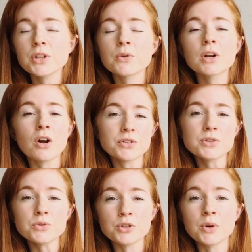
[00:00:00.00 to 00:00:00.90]
You can
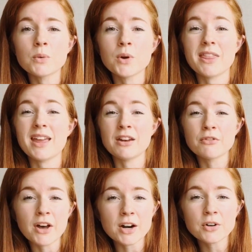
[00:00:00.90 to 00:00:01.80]
also do it within
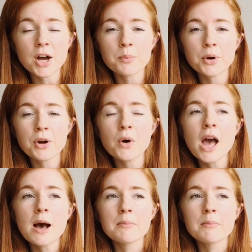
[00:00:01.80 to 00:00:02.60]
Final Cut Pro,